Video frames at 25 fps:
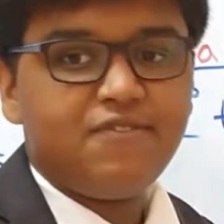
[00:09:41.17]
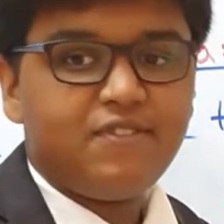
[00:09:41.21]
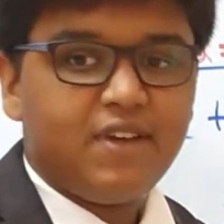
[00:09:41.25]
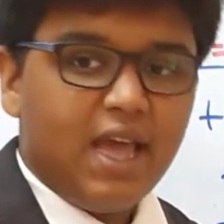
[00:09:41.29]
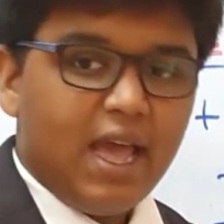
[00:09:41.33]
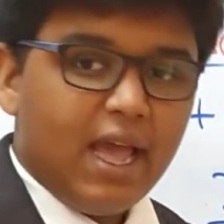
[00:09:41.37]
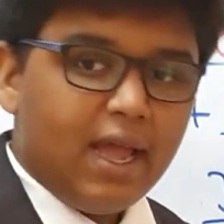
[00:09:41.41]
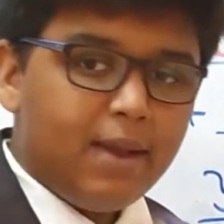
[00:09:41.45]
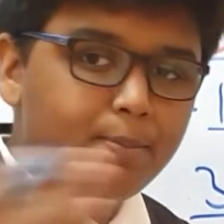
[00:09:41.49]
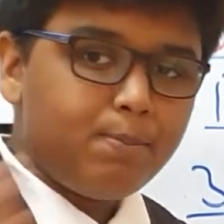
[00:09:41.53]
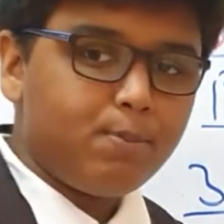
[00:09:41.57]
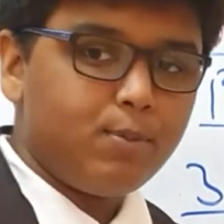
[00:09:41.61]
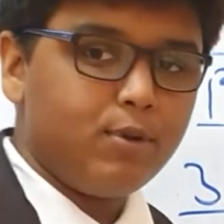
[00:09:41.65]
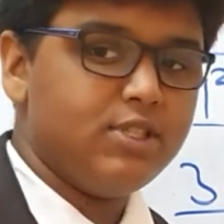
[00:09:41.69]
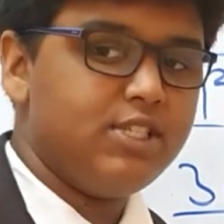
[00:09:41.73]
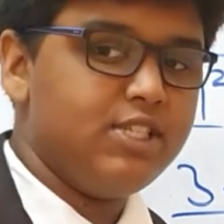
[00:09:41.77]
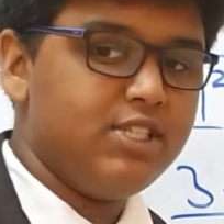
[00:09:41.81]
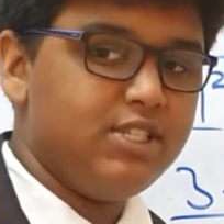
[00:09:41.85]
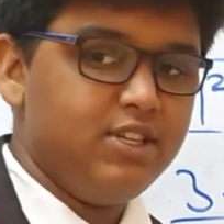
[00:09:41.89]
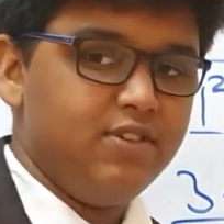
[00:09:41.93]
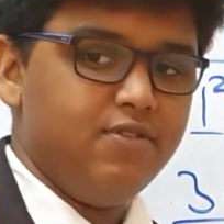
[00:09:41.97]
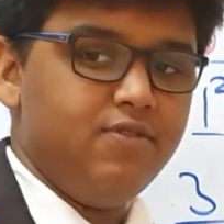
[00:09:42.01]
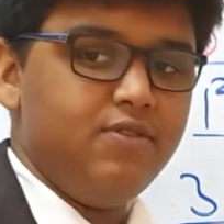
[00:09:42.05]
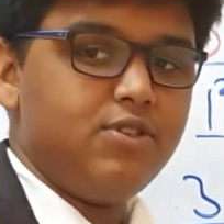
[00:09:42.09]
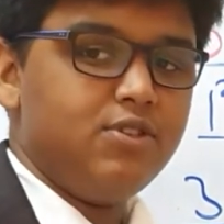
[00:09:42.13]
and
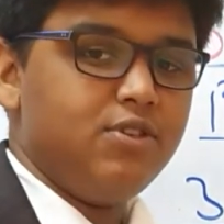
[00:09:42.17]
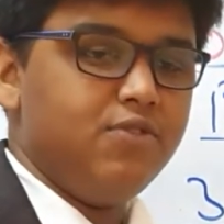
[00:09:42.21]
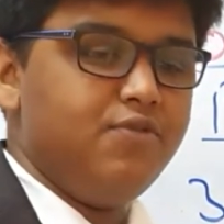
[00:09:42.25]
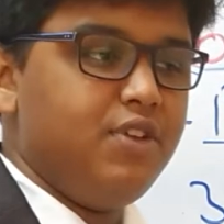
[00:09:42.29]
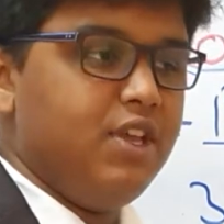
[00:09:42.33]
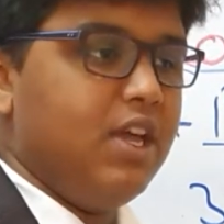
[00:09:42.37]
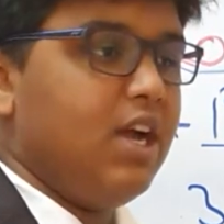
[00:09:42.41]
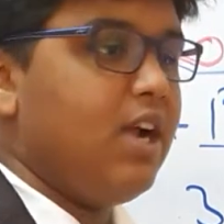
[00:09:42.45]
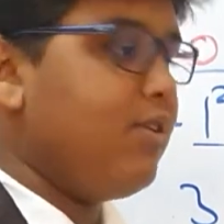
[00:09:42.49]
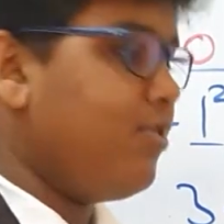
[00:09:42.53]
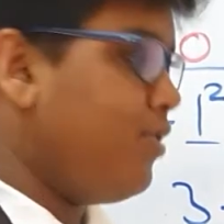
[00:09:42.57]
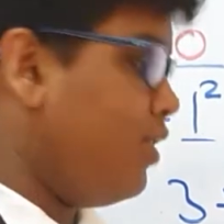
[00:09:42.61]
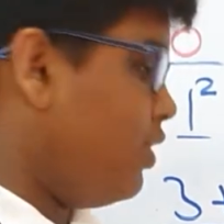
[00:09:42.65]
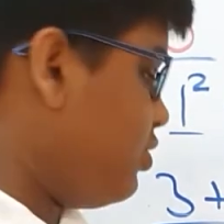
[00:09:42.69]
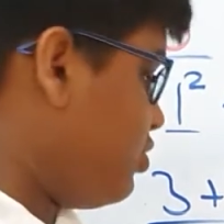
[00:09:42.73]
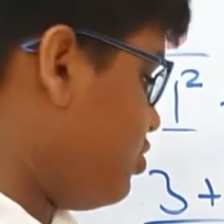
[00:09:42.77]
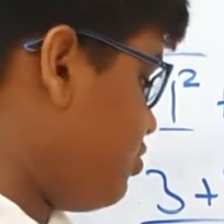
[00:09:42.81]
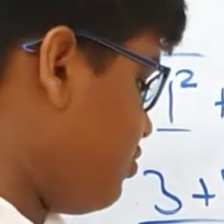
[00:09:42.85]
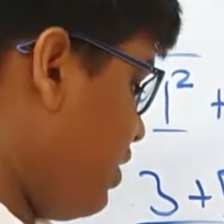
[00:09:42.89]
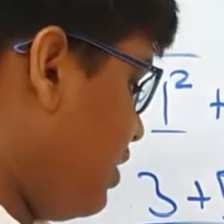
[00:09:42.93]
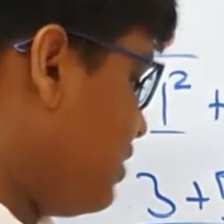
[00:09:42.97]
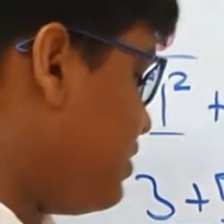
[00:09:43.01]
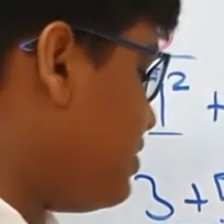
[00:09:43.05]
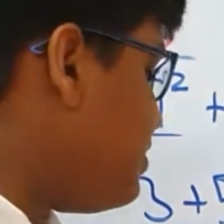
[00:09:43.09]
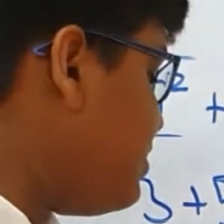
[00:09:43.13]
positive. So we are going to
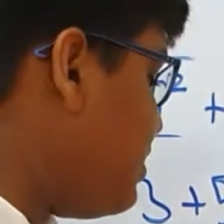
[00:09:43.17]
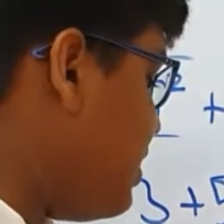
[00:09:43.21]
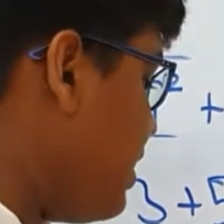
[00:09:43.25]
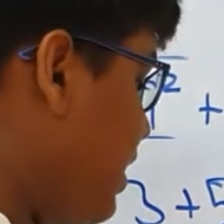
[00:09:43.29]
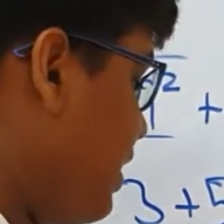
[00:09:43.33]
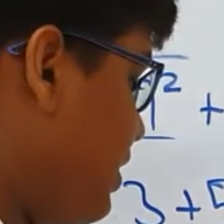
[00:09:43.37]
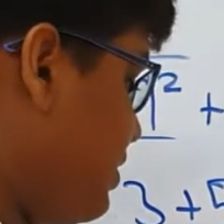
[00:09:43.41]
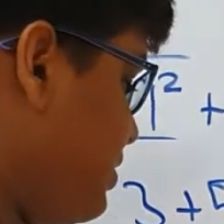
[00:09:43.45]
write it as